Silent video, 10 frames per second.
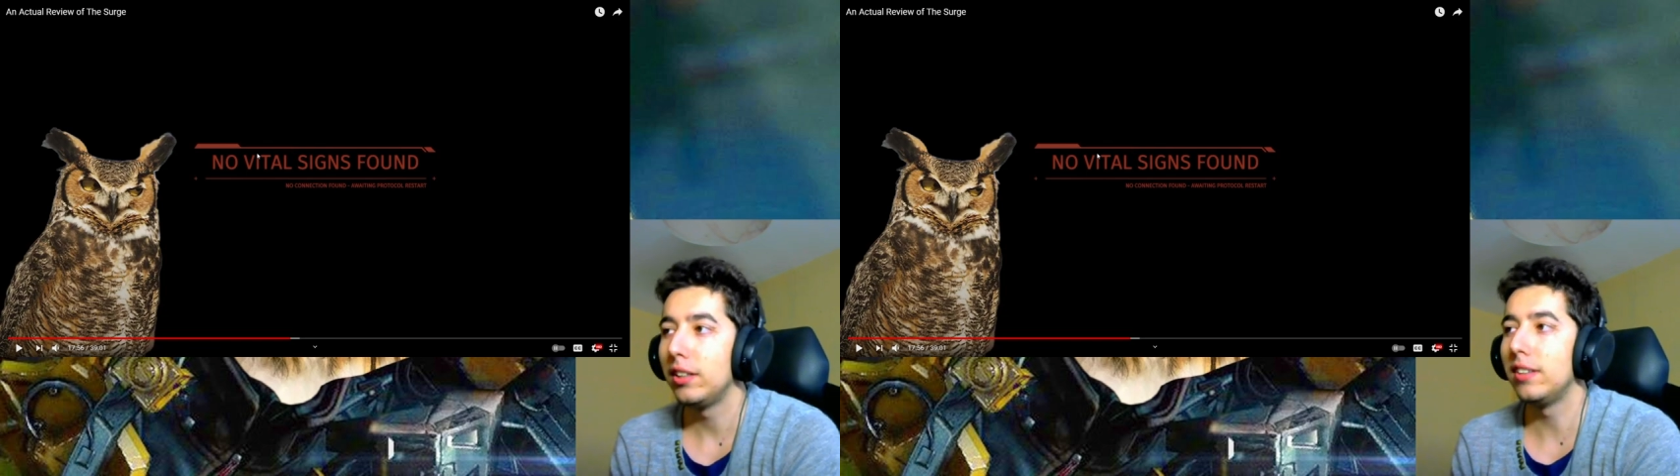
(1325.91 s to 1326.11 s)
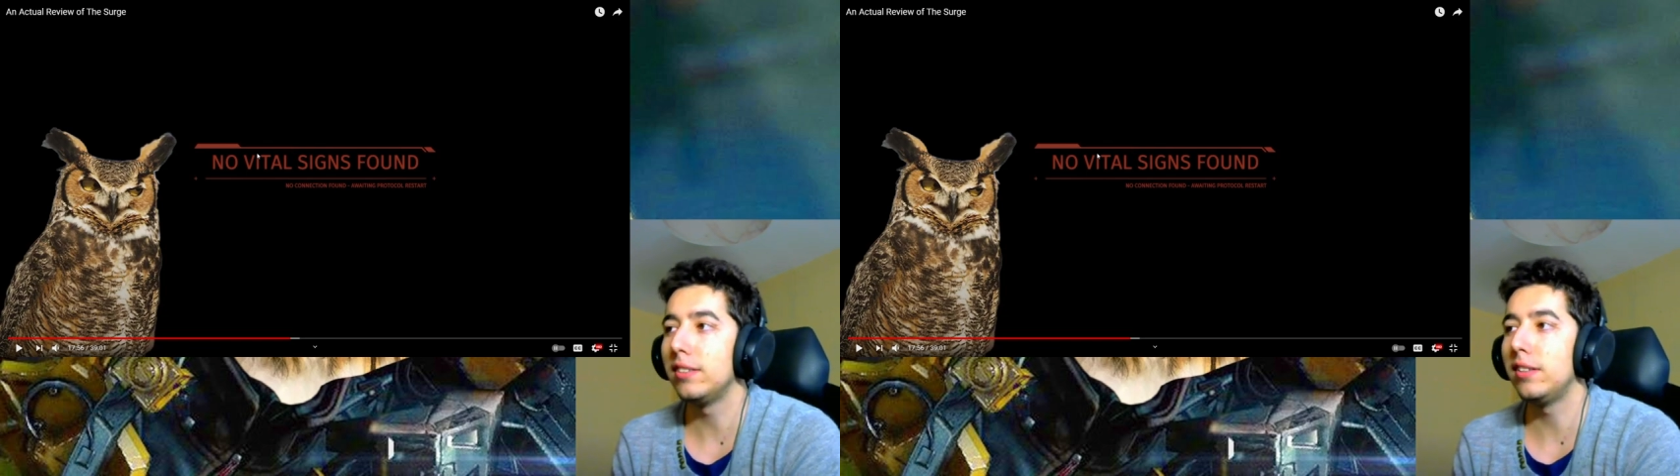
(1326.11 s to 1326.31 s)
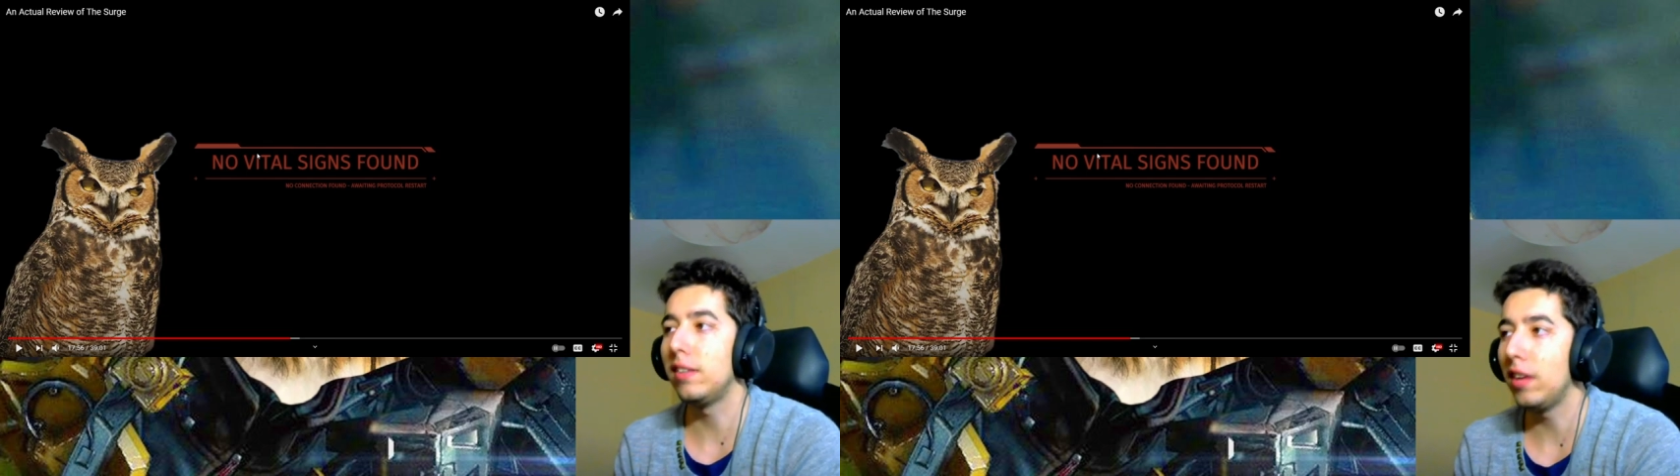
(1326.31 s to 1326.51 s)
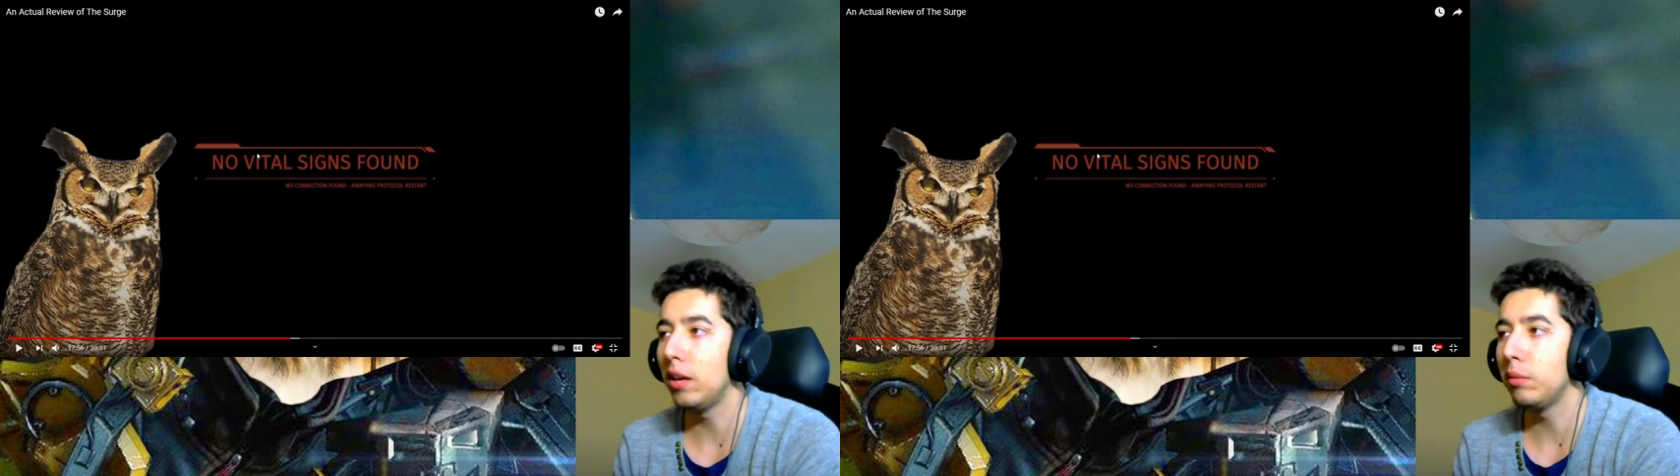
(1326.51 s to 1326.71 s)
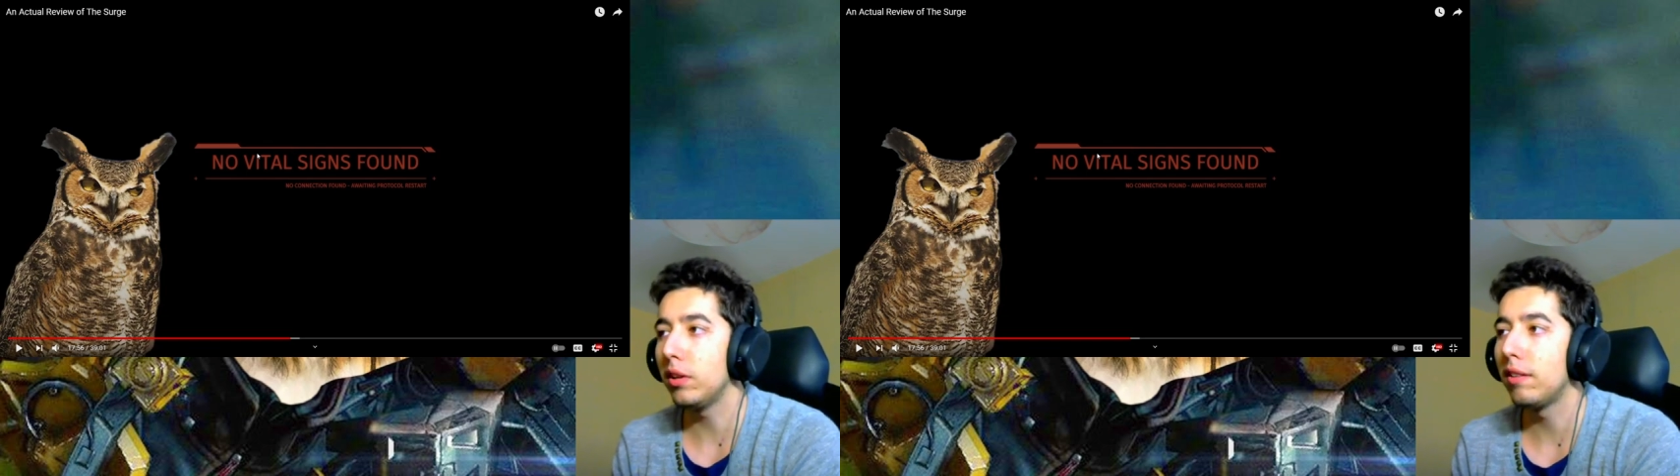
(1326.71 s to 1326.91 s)
does the
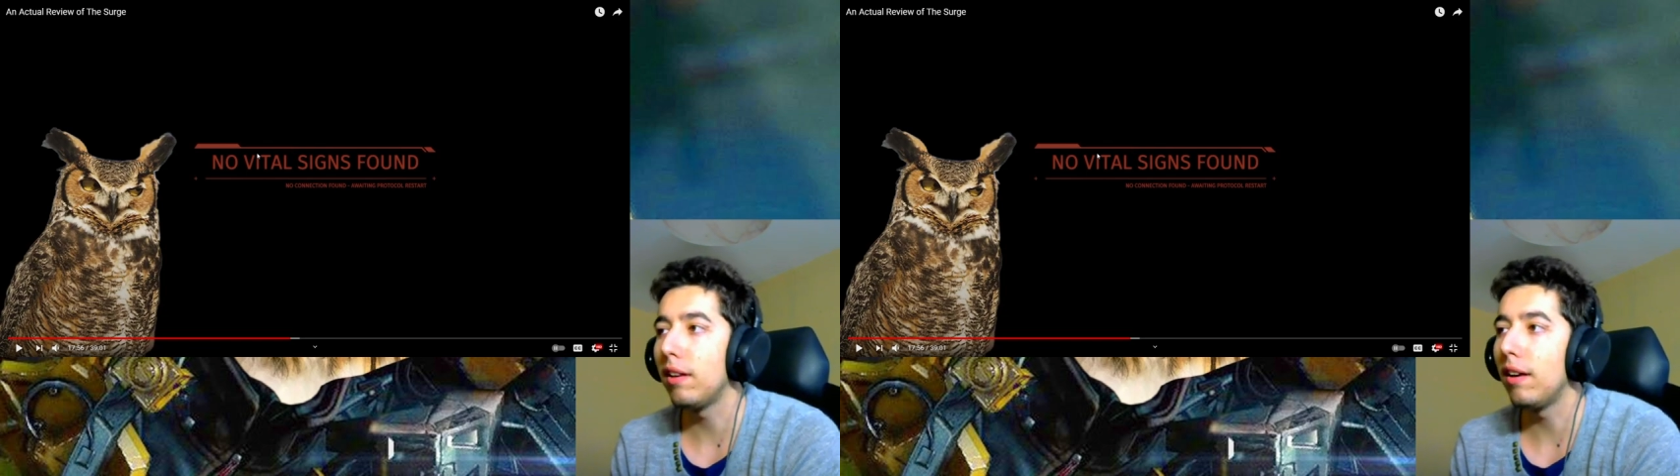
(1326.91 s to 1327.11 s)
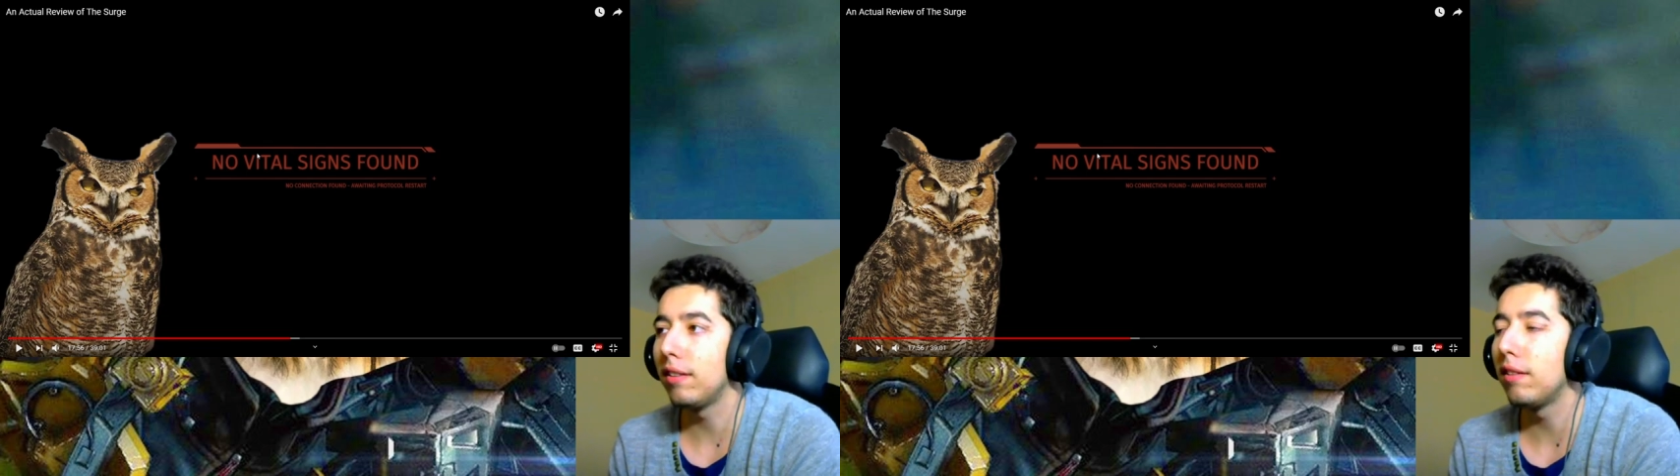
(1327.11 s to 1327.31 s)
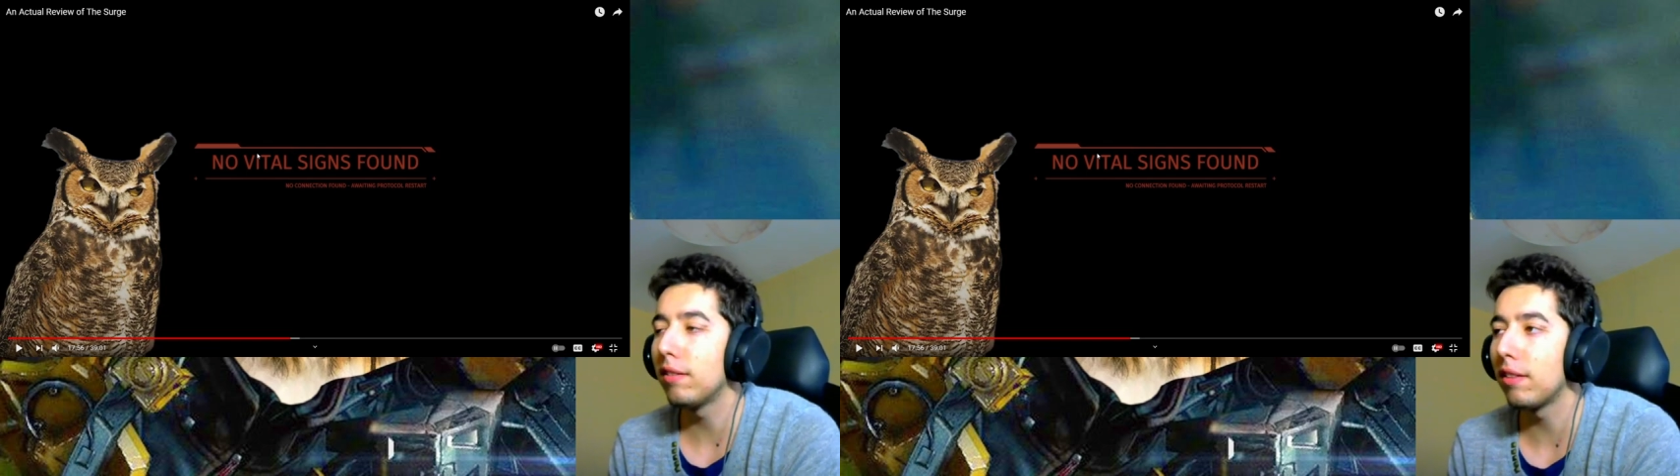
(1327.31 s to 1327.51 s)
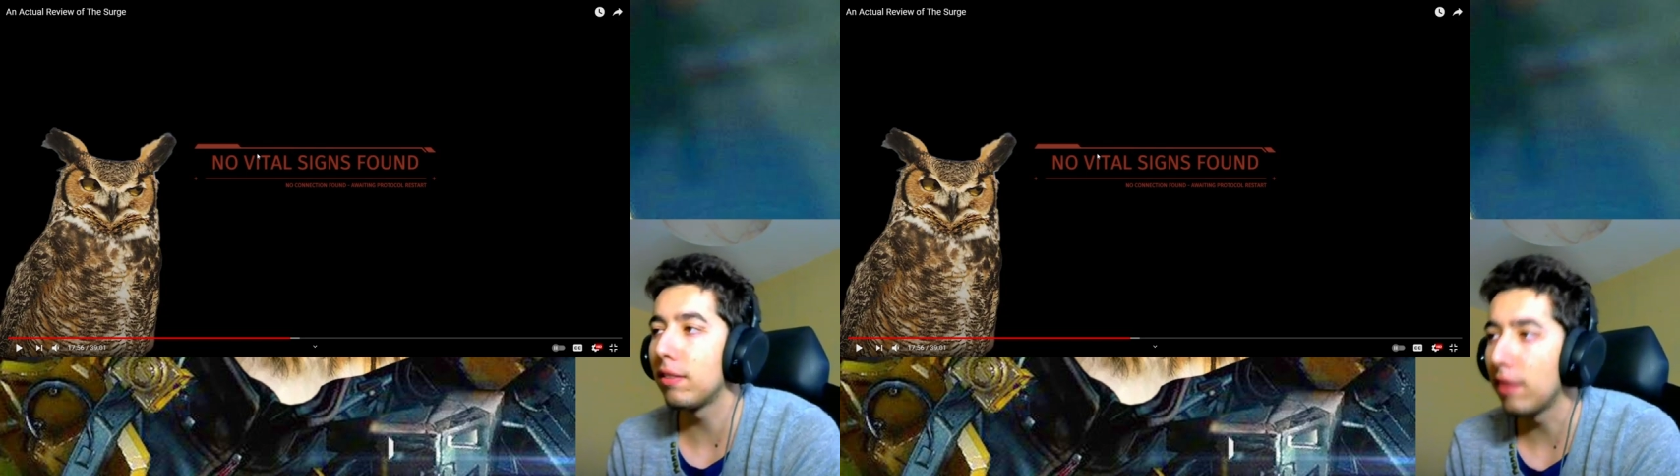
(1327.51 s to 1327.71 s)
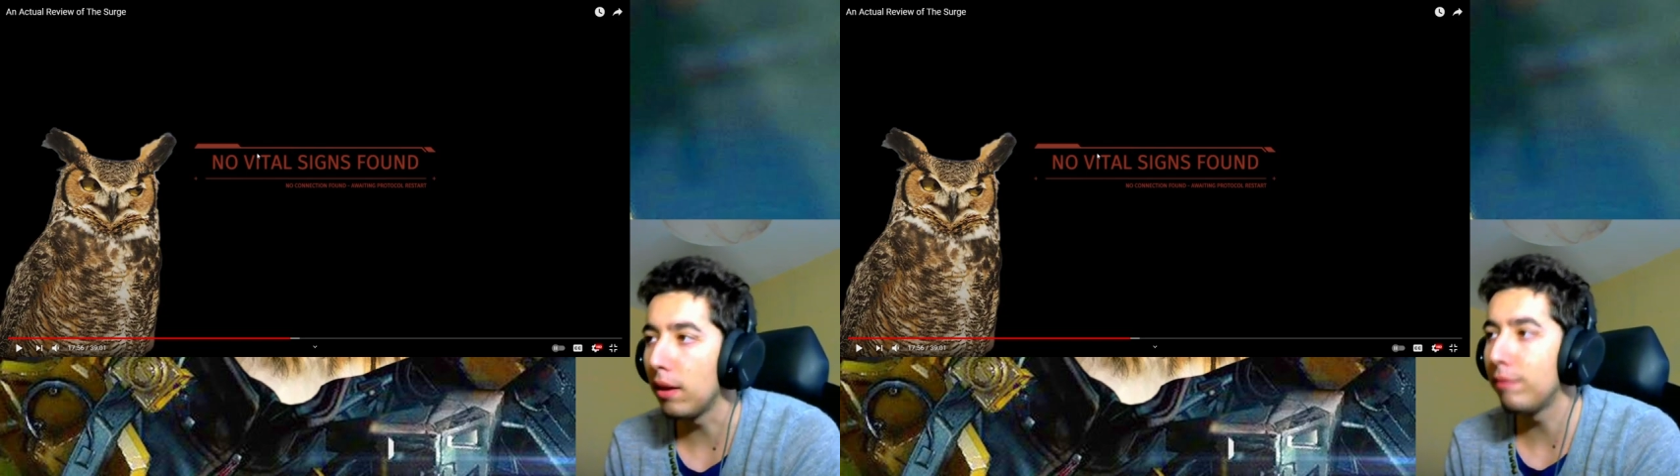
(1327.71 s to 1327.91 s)
same, it does the
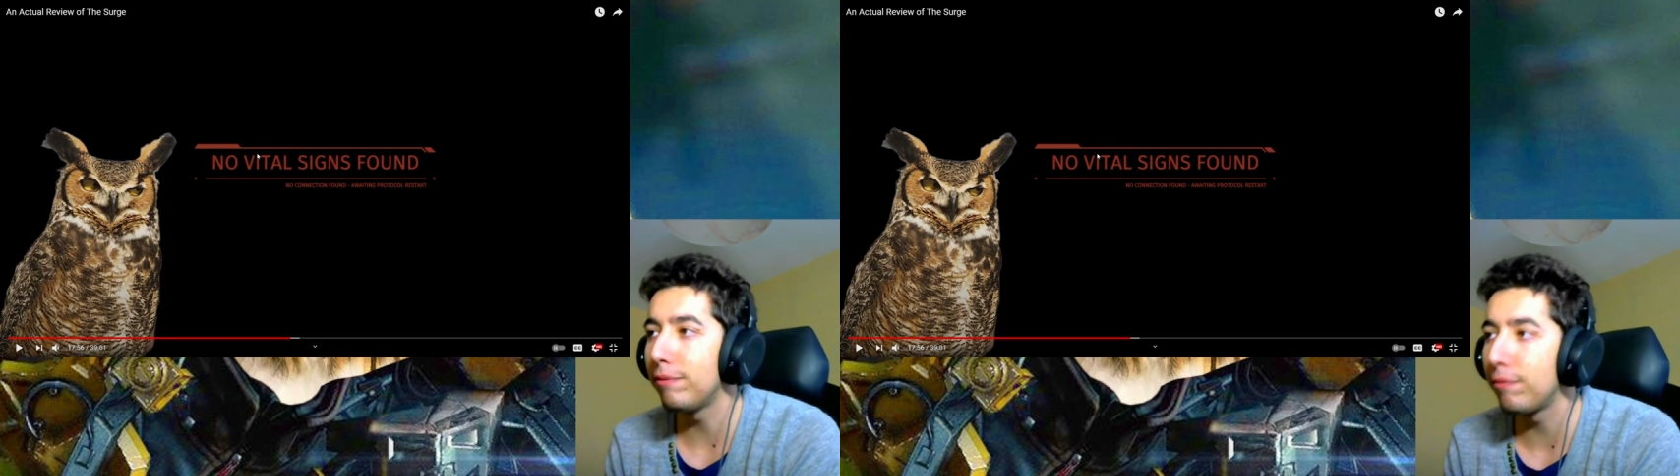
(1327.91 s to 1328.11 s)
same